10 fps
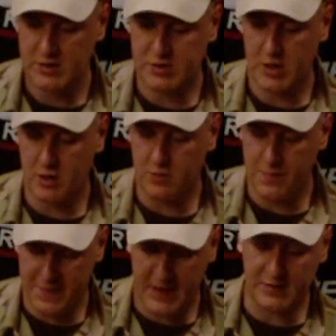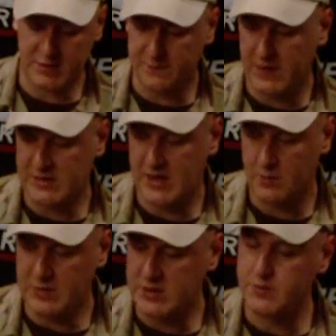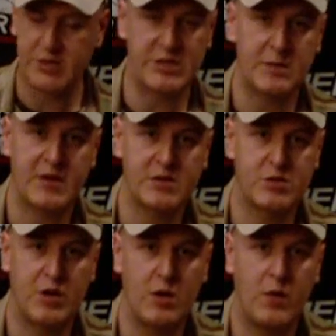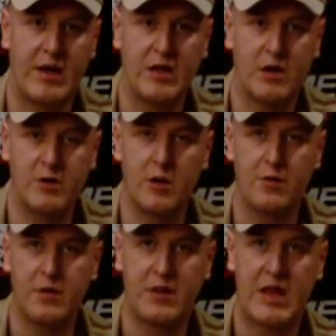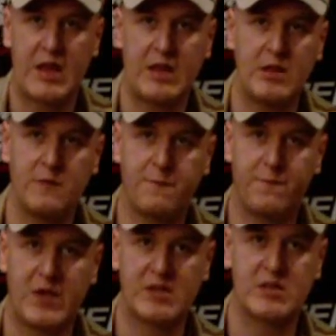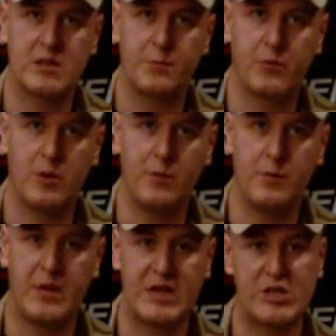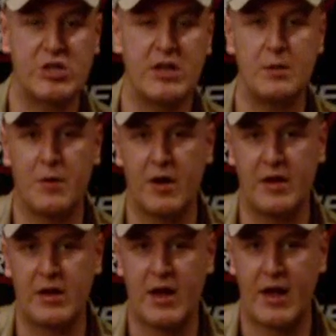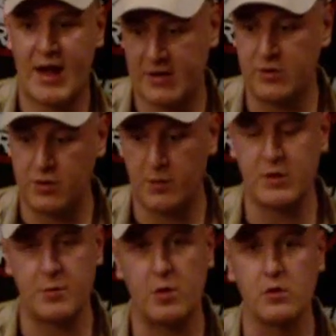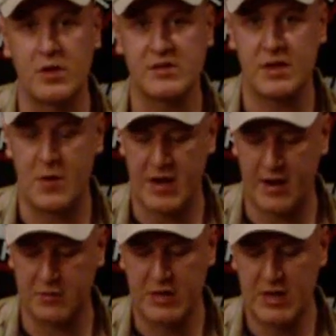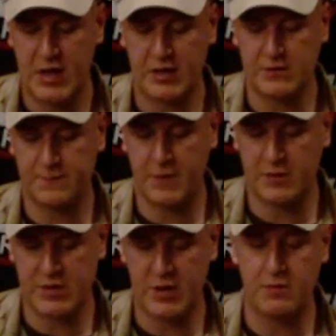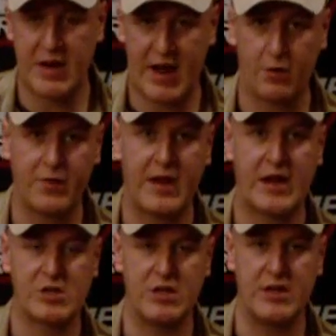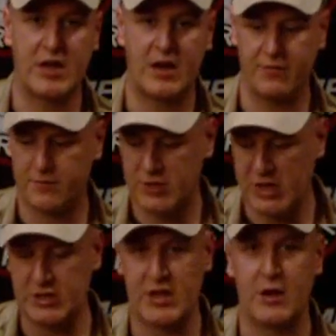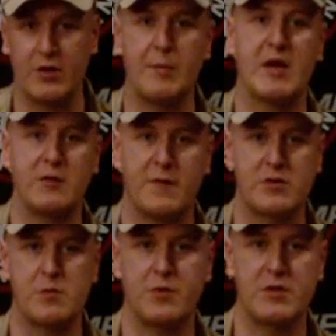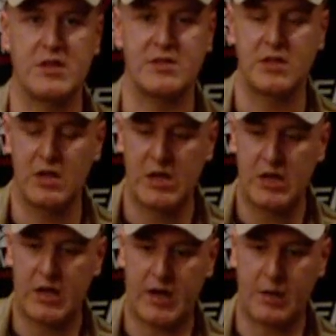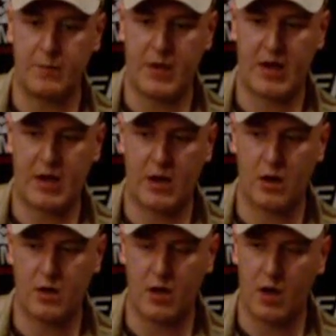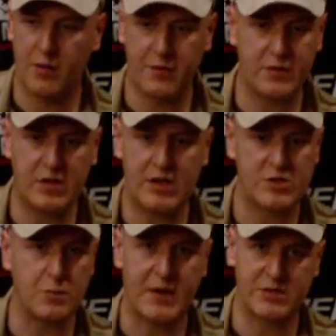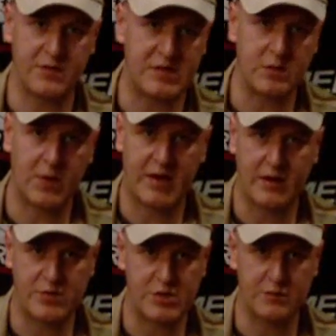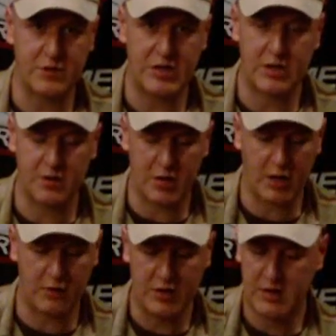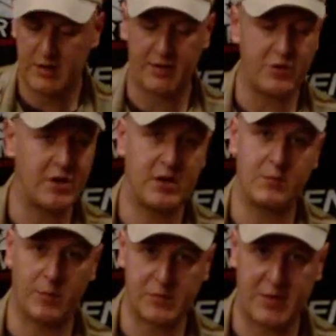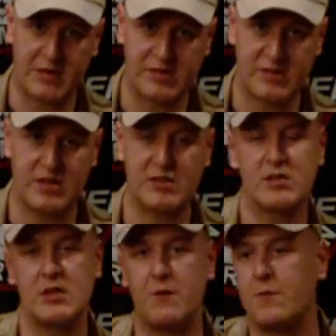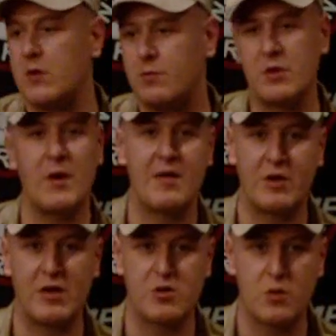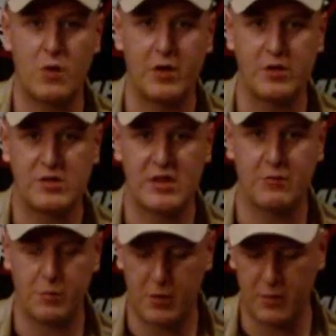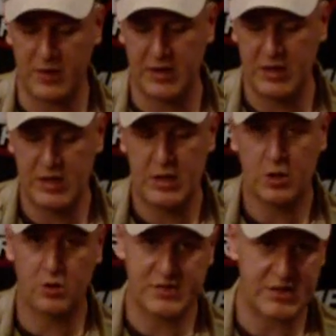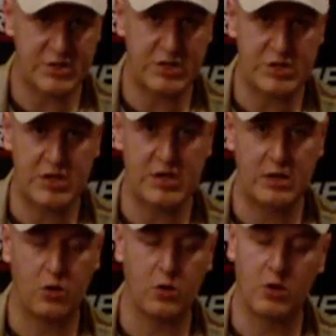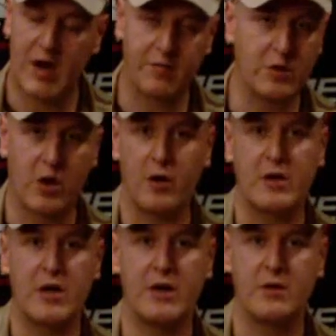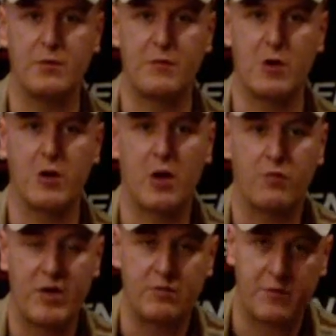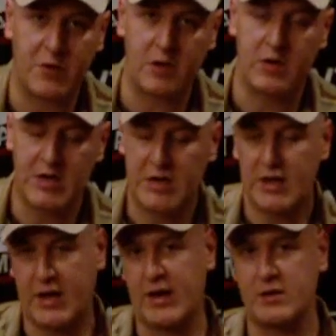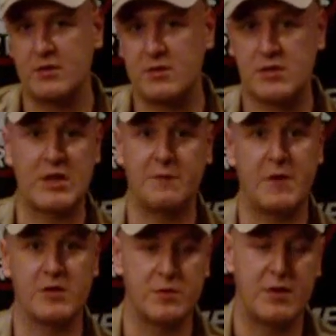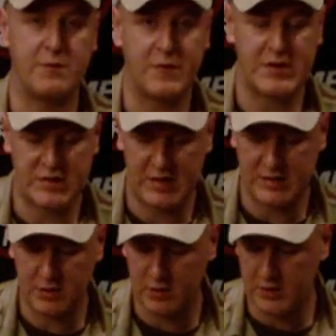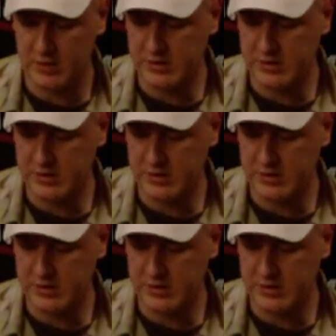So that does fix that. We told G&G about it straight away. I know that they fixed the problem initially by hand doing them all as they went out, and as far as I know now, they actually have changed that on their manufacturing process. Other than the initial batch of these that went out just over a year ago, I haven't heard any problems about this since. If you do have an initial one, you still have a problem with it, contact G&G or have a look at our guide that we've got on our written review and take a file to it and fix it. It's not